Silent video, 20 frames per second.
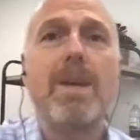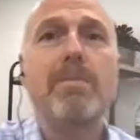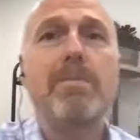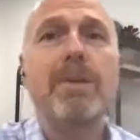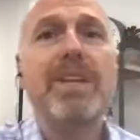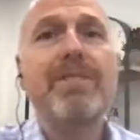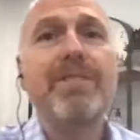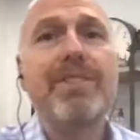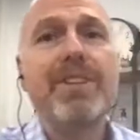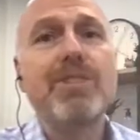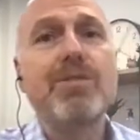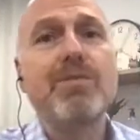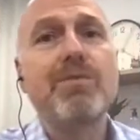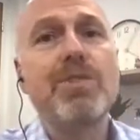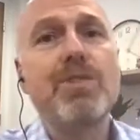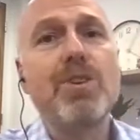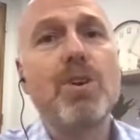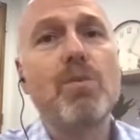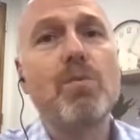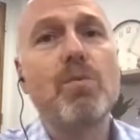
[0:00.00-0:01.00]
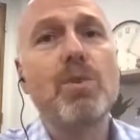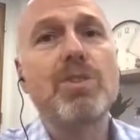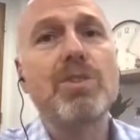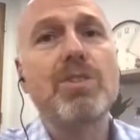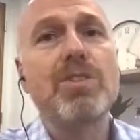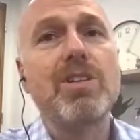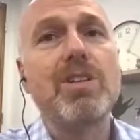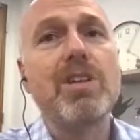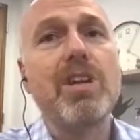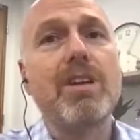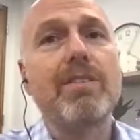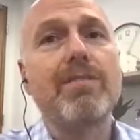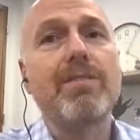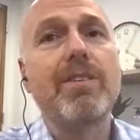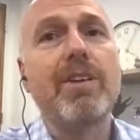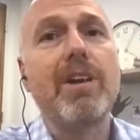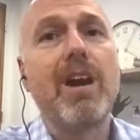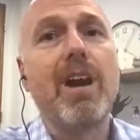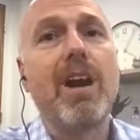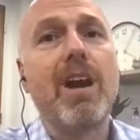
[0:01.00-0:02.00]
But if this result wasn't enough,
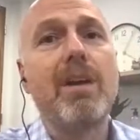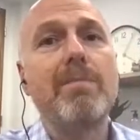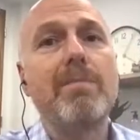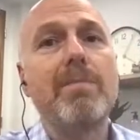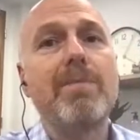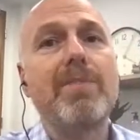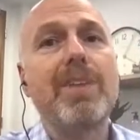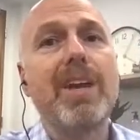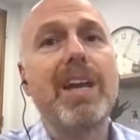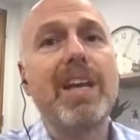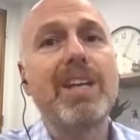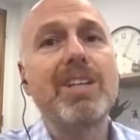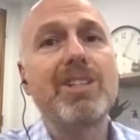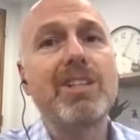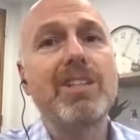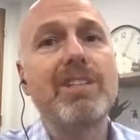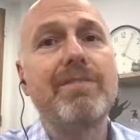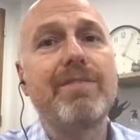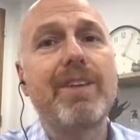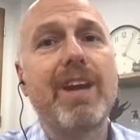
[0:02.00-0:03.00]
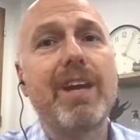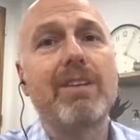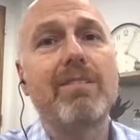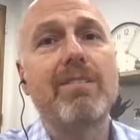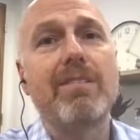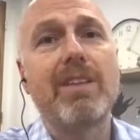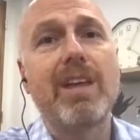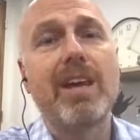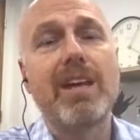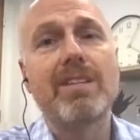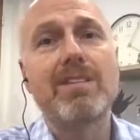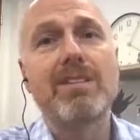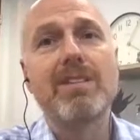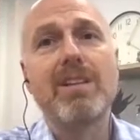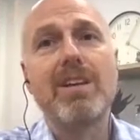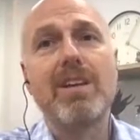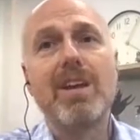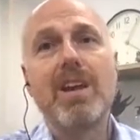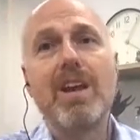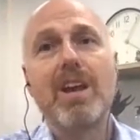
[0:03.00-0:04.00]
they actually found that
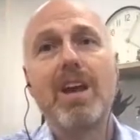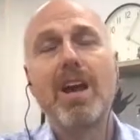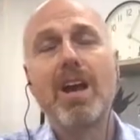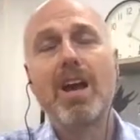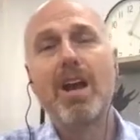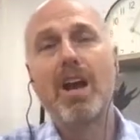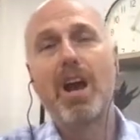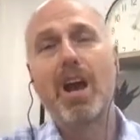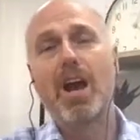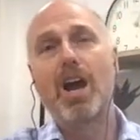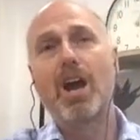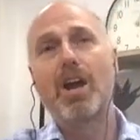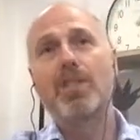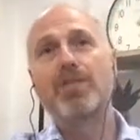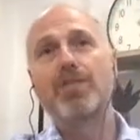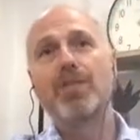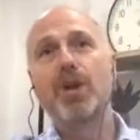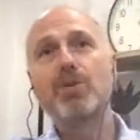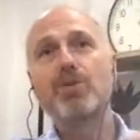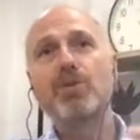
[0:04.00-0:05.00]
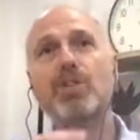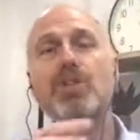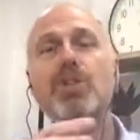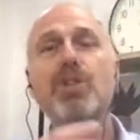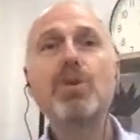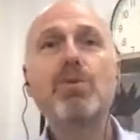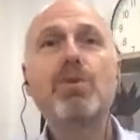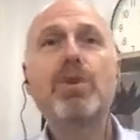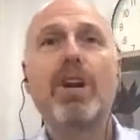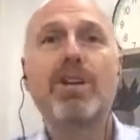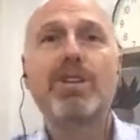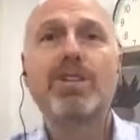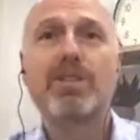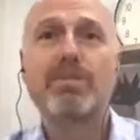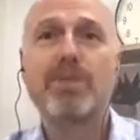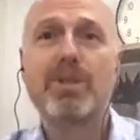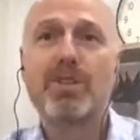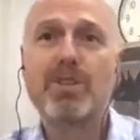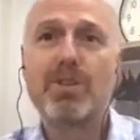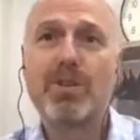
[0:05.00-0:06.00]
those new
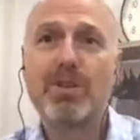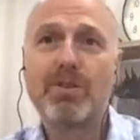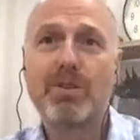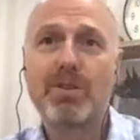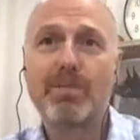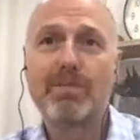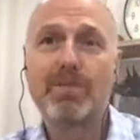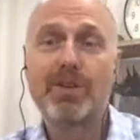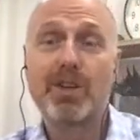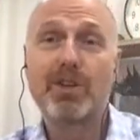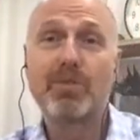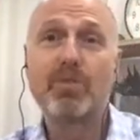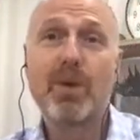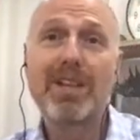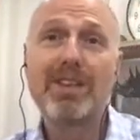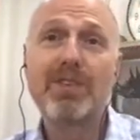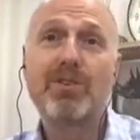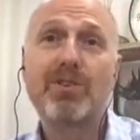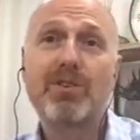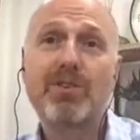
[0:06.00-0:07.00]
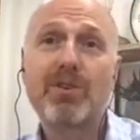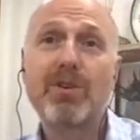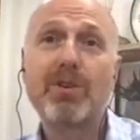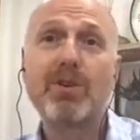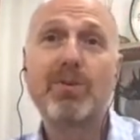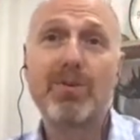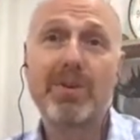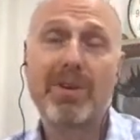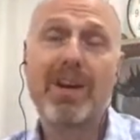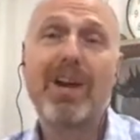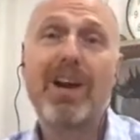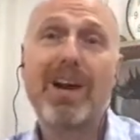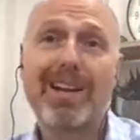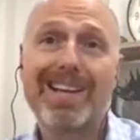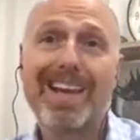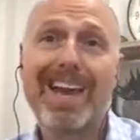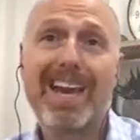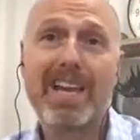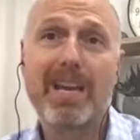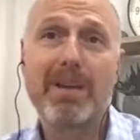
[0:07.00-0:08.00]
customers to them that went through a
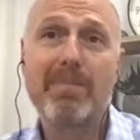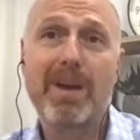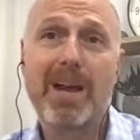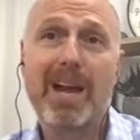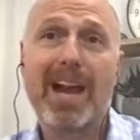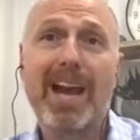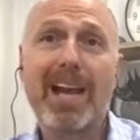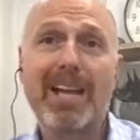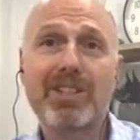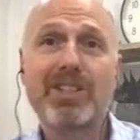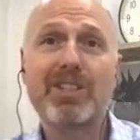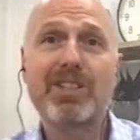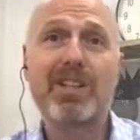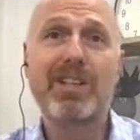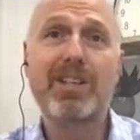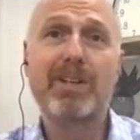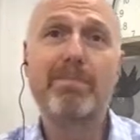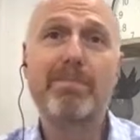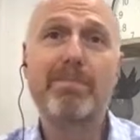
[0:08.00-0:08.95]
game actually